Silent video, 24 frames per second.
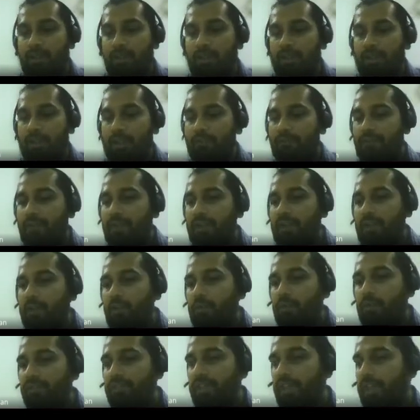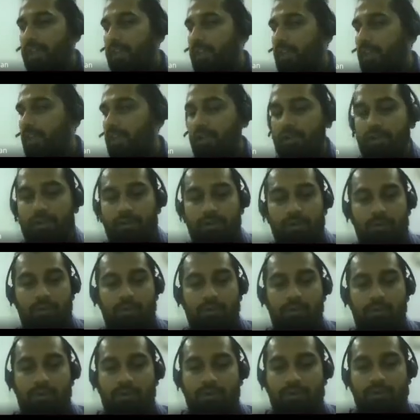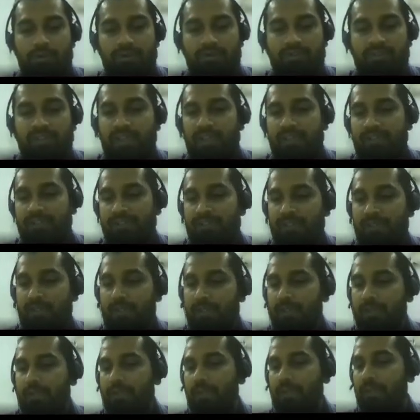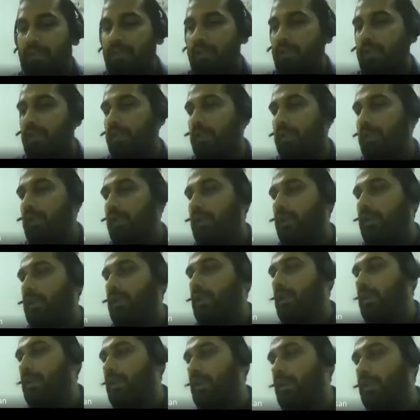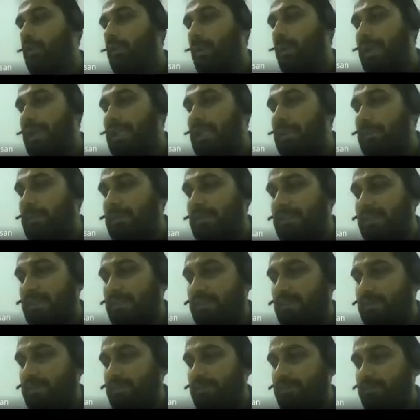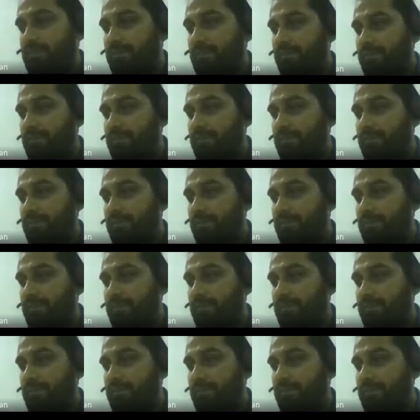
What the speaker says: you have reduced it to just 20 misses